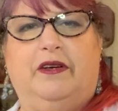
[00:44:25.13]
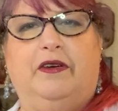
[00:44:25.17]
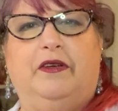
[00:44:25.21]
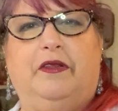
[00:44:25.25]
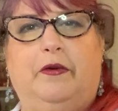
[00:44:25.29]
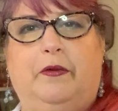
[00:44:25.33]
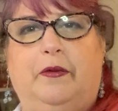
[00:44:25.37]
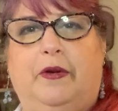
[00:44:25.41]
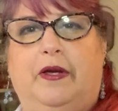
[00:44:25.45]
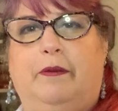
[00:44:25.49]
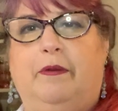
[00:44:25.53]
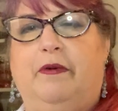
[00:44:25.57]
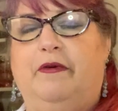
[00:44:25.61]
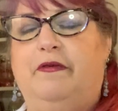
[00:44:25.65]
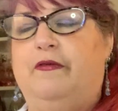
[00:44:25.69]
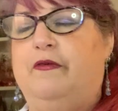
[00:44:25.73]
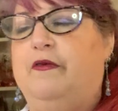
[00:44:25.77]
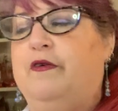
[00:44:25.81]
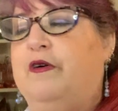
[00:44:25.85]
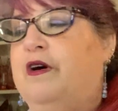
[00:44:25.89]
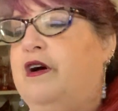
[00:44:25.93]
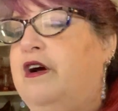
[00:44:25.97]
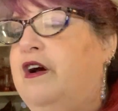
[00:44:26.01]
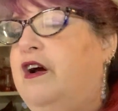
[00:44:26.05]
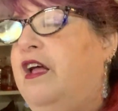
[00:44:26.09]
or the week
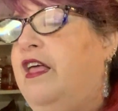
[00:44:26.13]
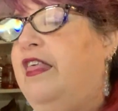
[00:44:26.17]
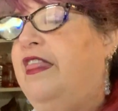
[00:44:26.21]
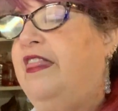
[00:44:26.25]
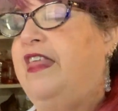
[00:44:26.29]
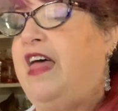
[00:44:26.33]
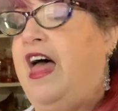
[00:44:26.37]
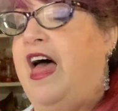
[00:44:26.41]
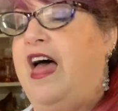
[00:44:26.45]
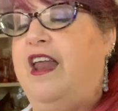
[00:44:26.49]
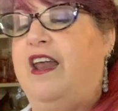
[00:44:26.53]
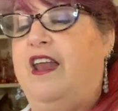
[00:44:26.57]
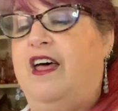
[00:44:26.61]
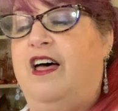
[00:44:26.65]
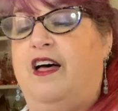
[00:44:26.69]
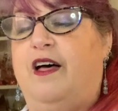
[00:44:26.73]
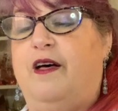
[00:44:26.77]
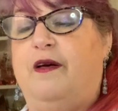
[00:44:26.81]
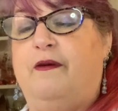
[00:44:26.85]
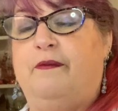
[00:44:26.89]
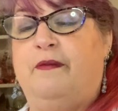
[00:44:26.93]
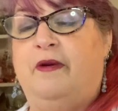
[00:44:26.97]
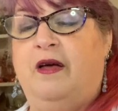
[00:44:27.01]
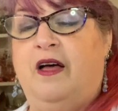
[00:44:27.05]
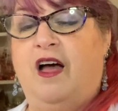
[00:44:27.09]
before, that
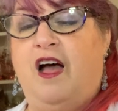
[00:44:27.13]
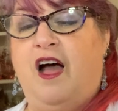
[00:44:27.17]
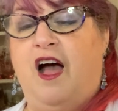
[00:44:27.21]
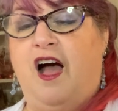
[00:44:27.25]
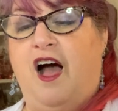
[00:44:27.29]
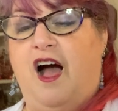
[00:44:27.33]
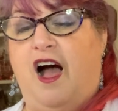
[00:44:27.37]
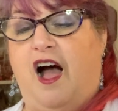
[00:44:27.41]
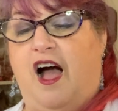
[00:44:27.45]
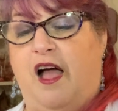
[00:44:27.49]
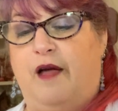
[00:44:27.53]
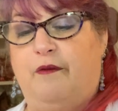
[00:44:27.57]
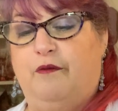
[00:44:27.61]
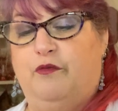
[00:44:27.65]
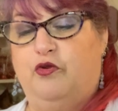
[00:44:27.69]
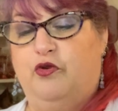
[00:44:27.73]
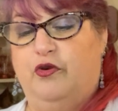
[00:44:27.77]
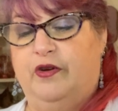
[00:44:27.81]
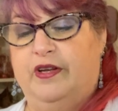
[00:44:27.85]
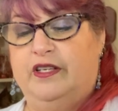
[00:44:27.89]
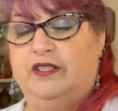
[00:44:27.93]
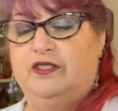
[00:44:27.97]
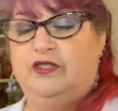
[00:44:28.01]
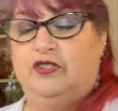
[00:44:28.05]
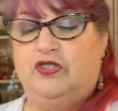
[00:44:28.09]
I'm
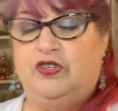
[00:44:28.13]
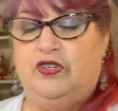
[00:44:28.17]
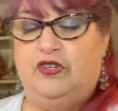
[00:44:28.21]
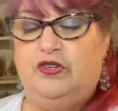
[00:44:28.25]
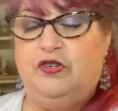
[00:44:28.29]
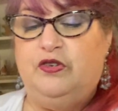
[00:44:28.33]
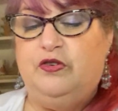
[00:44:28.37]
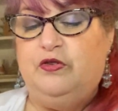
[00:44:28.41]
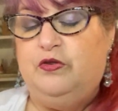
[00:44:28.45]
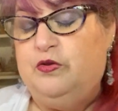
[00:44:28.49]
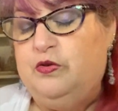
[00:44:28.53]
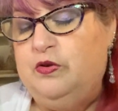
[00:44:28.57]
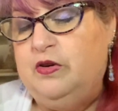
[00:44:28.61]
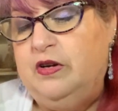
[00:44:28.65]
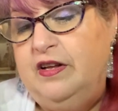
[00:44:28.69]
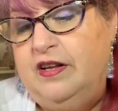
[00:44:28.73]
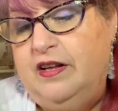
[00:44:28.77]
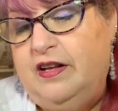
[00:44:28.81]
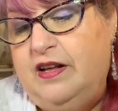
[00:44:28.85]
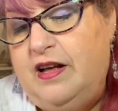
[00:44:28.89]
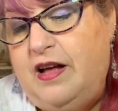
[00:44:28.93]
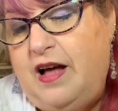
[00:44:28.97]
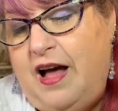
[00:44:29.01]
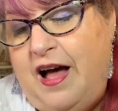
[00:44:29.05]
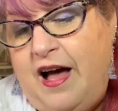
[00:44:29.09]
going to
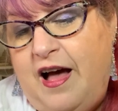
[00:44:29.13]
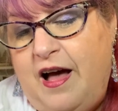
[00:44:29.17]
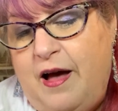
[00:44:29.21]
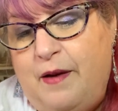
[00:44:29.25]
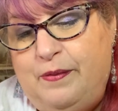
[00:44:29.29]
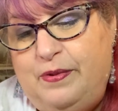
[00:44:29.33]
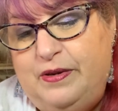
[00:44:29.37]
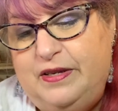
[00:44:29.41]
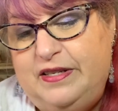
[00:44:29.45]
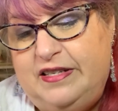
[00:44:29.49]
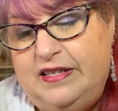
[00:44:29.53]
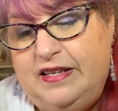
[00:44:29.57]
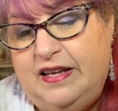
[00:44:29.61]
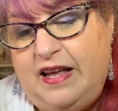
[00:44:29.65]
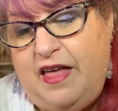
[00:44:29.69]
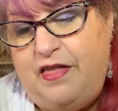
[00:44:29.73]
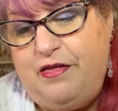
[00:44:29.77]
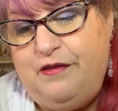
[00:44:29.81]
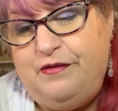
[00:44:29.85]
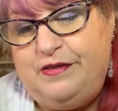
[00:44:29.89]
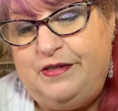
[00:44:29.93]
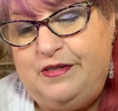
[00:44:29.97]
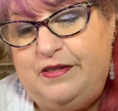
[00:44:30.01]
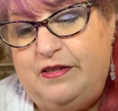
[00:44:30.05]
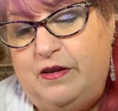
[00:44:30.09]
put
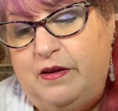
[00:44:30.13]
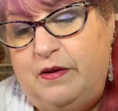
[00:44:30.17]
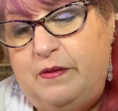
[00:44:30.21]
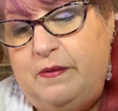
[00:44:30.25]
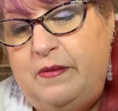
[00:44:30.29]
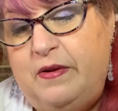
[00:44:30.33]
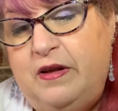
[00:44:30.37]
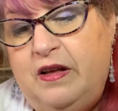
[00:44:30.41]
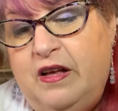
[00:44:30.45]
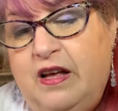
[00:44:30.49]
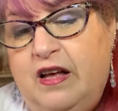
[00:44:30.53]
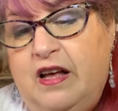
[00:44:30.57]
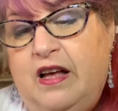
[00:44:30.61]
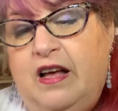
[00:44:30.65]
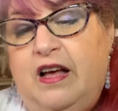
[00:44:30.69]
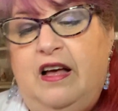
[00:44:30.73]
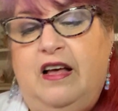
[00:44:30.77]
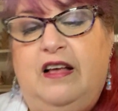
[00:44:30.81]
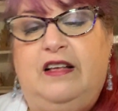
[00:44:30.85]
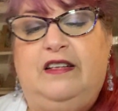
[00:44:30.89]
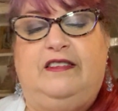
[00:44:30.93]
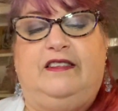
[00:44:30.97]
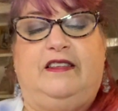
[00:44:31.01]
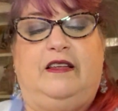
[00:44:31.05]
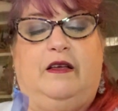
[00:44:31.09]
together some
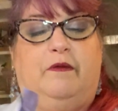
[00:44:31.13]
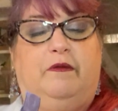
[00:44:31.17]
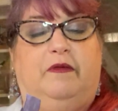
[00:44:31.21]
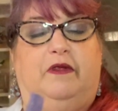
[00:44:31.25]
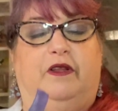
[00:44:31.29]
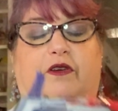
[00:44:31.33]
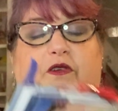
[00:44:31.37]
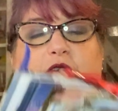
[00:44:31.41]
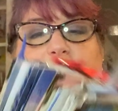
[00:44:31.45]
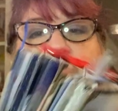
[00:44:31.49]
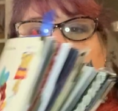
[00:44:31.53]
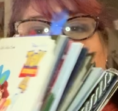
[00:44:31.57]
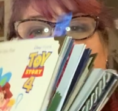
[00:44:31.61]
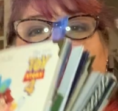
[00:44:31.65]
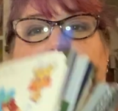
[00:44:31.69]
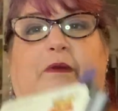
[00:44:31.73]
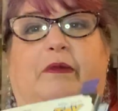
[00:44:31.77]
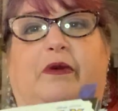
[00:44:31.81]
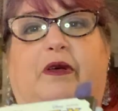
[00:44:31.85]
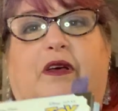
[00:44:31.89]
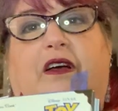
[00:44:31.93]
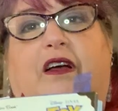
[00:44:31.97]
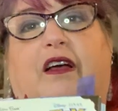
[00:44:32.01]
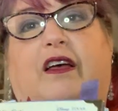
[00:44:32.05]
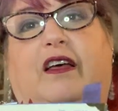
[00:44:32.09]
little Golden
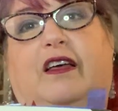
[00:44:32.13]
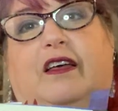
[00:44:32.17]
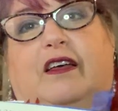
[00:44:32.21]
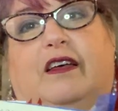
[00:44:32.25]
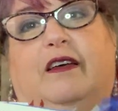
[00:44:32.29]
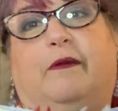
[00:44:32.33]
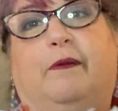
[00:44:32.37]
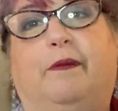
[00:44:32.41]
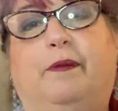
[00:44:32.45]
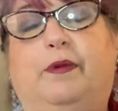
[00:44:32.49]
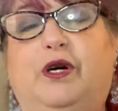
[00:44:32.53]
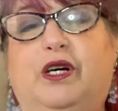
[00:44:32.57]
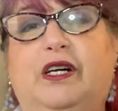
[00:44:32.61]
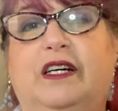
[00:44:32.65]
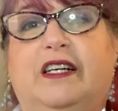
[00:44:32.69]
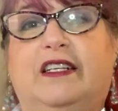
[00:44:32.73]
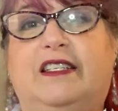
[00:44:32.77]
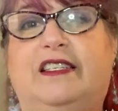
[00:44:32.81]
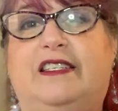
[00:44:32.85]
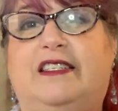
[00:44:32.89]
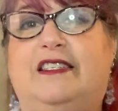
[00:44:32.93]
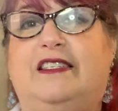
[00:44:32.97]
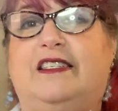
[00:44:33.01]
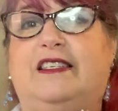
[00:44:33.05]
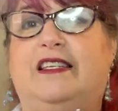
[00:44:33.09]
Book
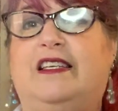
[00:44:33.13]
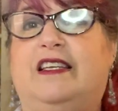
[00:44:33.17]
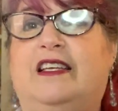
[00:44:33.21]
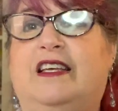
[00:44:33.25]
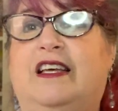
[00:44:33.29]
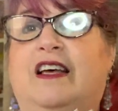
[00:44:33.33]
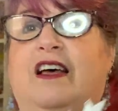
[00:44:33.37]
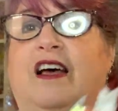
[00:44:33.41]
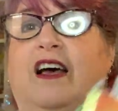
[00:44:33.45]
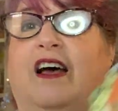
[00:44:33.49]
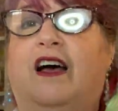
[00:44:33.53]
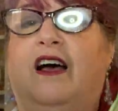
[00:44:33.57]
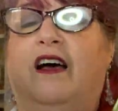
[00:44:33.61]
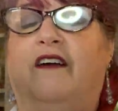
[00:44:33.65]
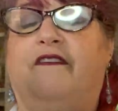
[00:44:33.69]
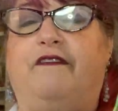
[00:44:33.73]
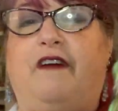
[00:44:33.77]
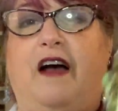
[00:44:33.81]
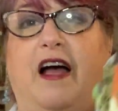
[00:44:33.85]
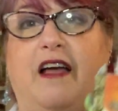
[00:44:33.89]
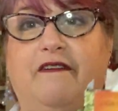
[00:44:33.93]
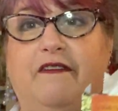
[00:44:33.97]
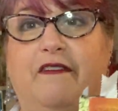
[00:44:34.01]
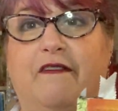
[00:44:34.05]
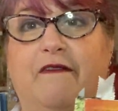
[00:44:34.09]
books,
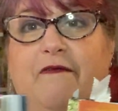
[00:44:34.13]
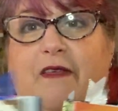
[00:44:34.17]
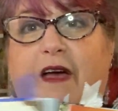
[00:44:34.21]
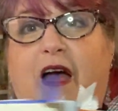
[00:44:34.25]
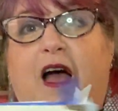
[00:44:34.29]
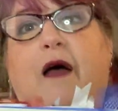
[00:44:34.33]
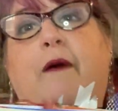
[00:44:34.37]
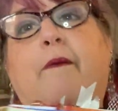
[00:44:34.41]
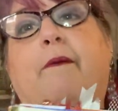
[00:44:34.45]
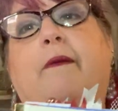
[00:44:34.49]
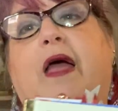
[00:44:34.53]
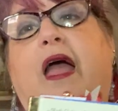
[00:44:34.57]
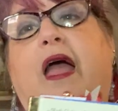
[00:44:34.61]
5 of them,